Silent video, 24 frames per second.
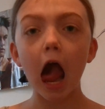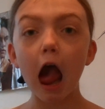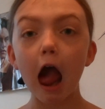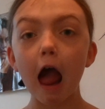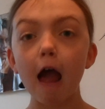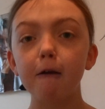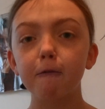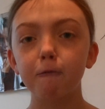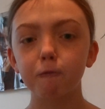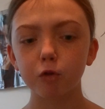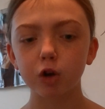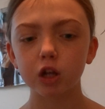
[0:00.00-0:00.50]

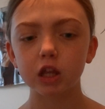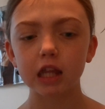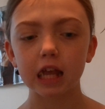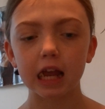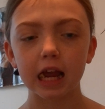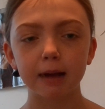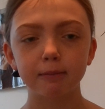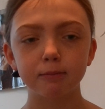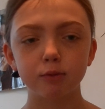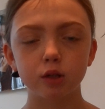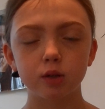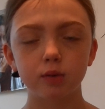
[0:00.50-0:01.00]
everything
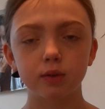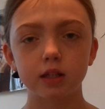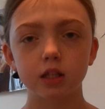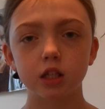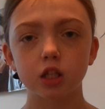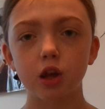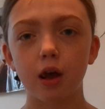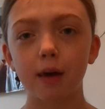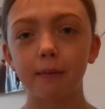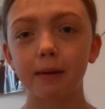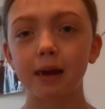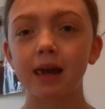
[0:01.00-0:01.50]
I'm doing,
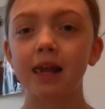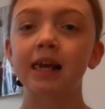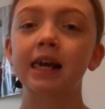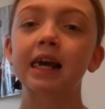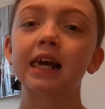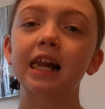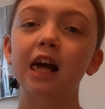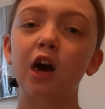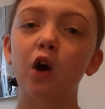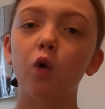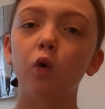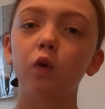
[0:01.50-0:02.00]
so I'm kind of
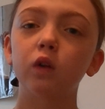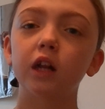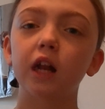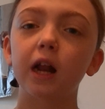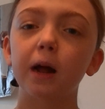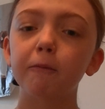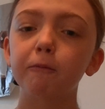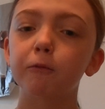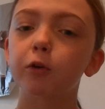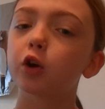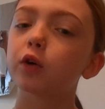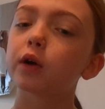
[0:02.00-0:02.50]
gonna hold it
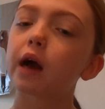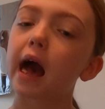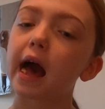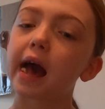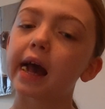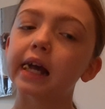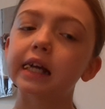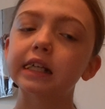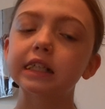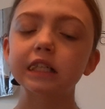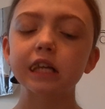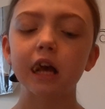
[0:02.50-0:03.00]
up for you
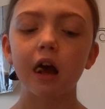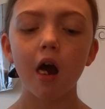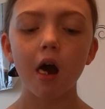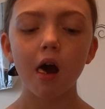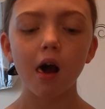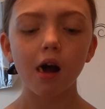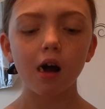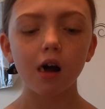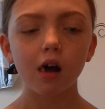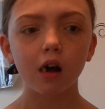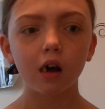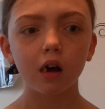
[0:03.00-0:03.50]
guys.
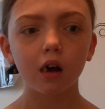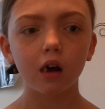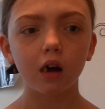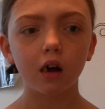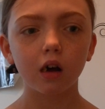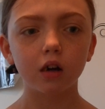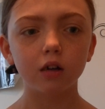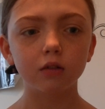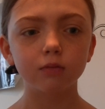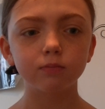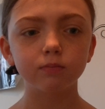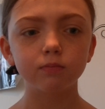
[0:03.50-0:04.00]

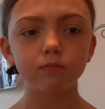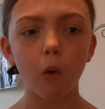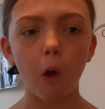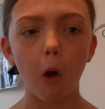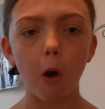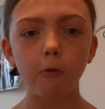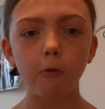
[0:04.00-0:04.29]
Oh,